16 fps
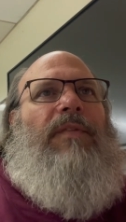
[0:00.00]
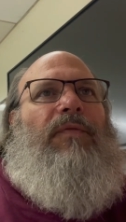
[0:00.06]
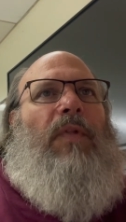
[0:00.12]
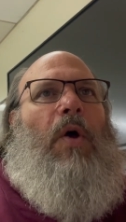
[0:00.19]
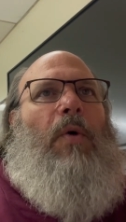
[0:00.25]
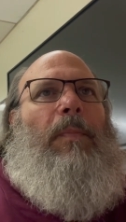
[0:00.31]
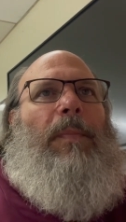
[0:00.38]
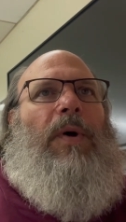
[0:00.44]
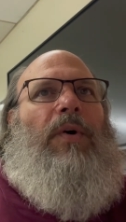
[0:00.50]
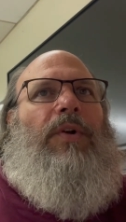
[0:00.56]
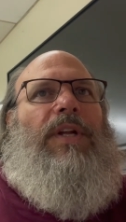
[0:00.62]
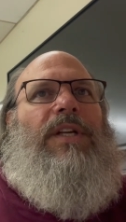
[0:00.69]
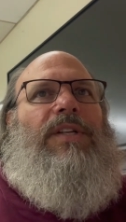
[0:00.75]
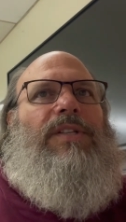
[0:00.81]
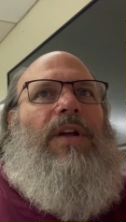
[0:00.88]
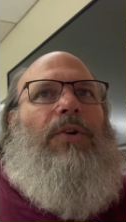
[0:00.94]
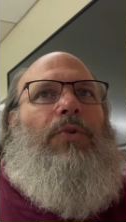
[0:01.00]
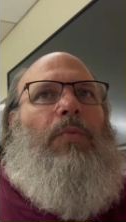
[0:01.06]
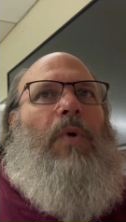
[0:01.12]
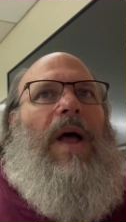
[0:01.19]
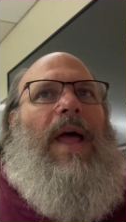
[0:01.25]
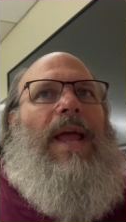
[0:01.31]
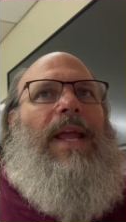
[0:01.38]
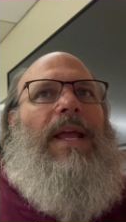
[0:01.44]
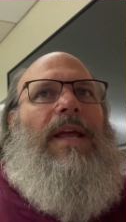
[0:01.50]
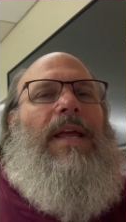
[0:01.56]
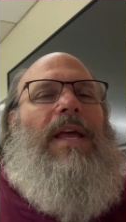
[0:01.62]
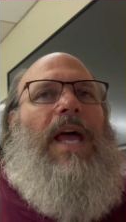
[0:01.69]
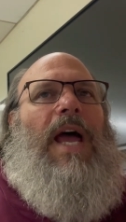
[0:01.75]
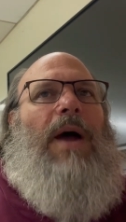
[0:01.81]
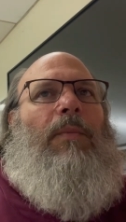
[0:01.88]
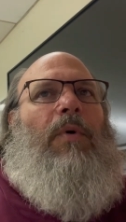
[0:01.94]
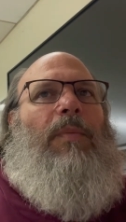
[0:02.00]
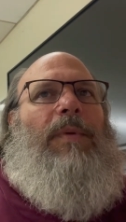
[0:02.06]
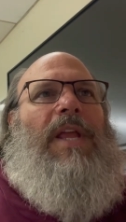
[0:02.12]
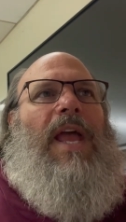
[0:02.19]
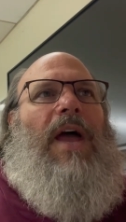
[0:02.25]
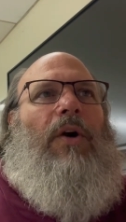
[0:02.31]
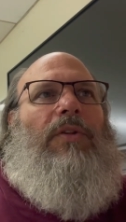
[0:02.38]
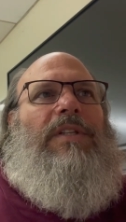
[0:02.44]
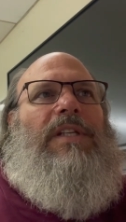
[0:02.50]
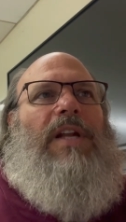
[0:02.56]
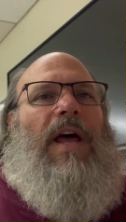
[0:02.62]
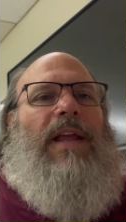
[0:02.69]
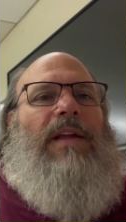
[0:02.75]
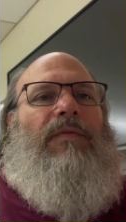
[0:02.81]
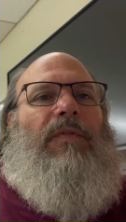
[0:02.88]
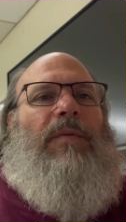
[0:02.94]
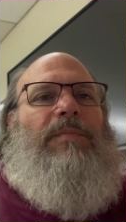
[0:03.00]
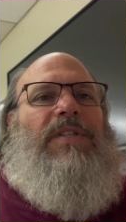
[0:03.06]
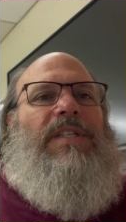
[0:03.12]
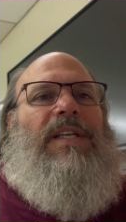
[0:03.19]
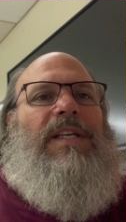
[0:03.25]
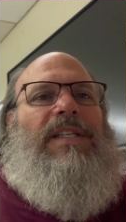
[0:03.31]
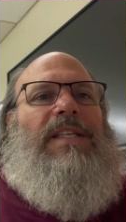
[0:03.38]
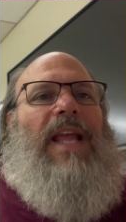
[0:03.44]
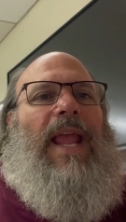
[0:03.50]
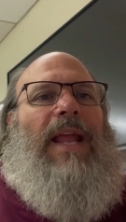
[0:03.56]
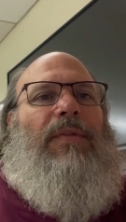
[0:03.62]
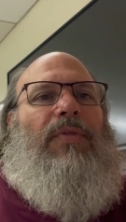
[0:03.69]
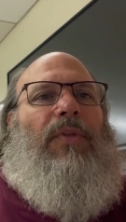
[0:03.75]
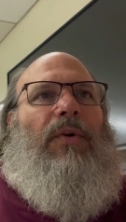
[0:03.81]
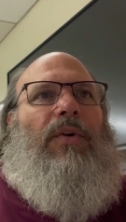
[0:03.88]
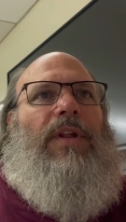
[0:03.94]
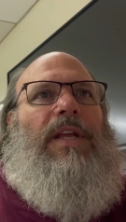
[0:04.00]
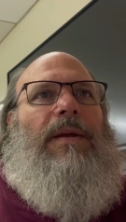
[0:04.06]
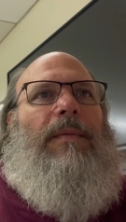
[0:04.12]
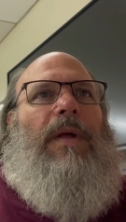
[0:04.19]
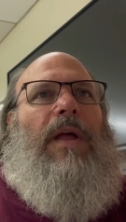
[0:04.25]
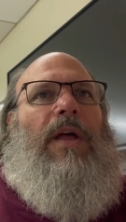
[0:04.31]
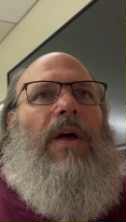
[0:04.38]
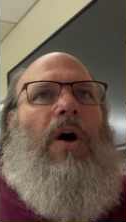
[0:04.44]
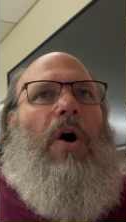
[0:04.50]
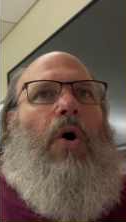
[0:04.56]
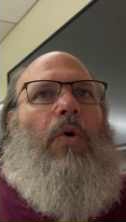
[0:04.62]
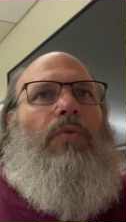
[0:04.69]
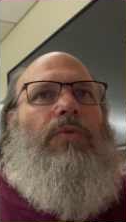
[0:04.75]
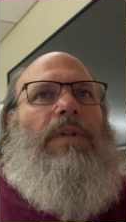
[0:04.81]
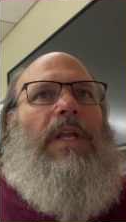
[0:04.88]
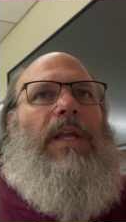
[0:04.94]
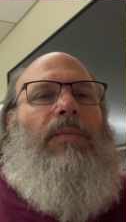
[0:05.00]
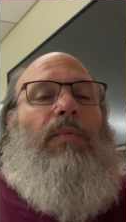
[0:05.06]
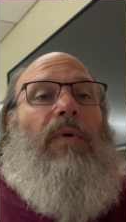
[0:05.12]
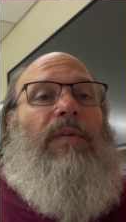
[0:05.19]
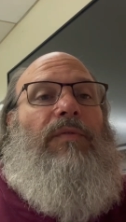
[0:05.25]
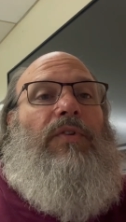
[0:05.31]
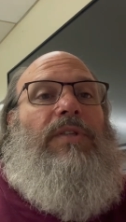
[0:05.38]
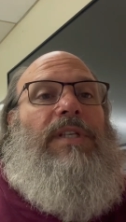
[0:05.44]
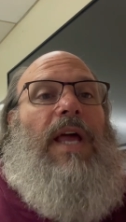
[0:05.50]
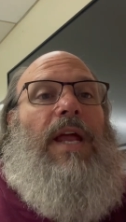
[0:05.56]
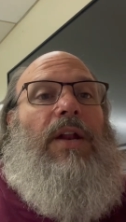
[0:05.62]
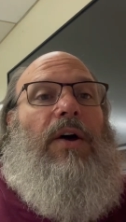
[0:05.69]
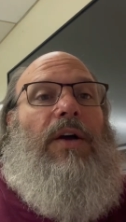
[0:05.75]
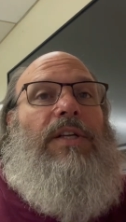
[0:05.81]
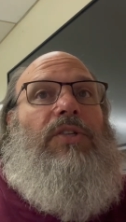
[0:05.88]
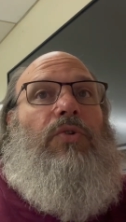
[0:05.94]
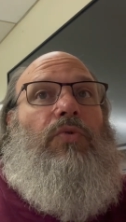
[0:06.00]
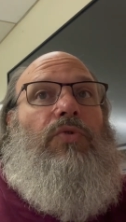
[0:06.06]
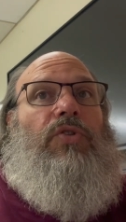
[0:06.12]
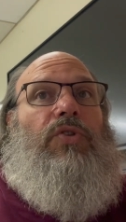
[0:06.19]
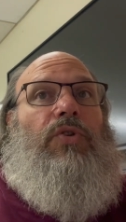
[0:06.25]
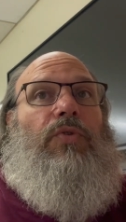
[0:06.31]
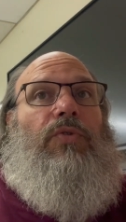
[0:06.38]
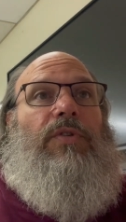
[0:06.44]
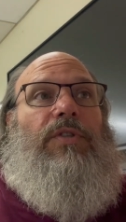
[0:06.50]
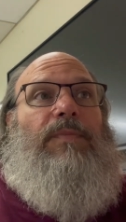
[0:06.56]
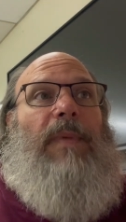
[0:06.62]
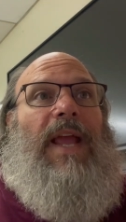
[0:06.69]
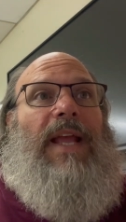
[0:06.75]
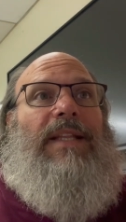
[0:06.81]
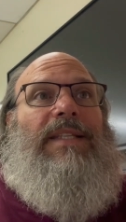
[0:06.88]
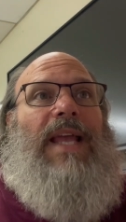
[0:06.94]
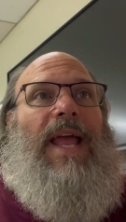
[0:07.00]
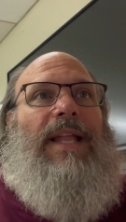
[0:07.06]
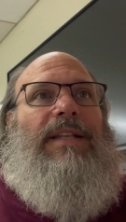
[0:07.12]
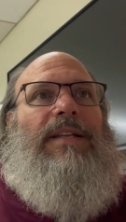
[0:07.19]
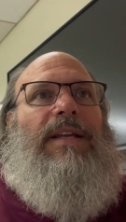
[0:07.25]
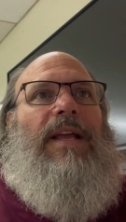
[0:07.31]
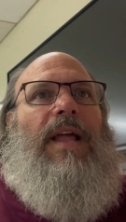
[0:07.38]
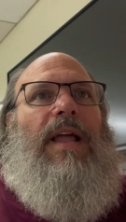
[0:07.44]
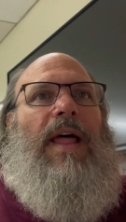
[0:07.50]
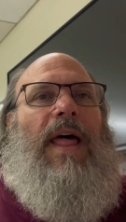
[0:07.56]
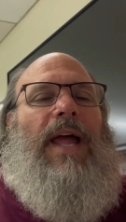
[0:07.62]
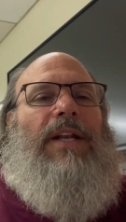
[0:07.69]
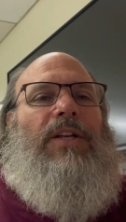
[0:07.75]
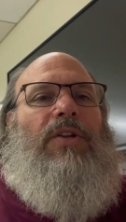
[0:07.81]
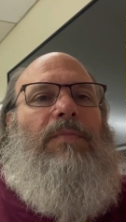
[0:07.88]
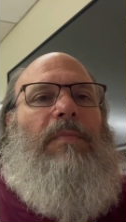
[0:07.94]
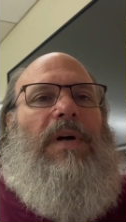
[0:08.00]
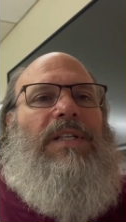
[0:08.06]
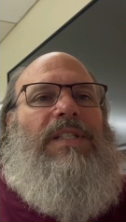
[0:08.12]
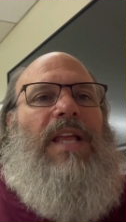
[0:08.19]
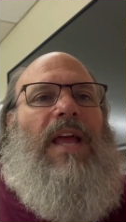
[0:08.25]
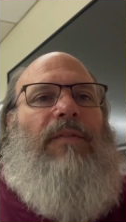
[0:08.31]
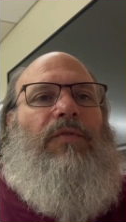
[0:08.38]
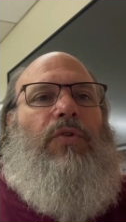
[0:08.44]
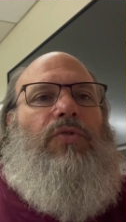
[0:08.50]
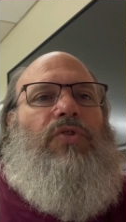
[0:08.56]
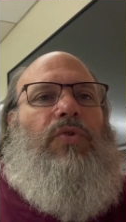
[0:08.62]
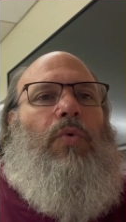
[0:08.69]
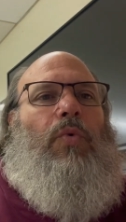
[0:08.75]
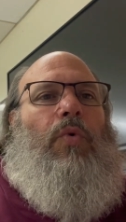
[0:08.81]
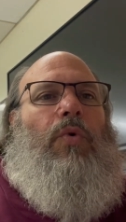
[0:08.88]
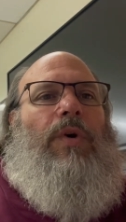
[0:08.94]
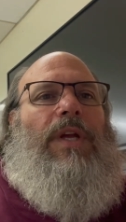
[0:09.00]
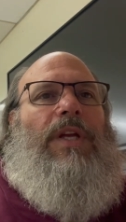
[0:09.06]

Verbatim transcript: float building is underway and will be held tonight from 6 to 8.30. Only Riverside High School students may attend and you must have your school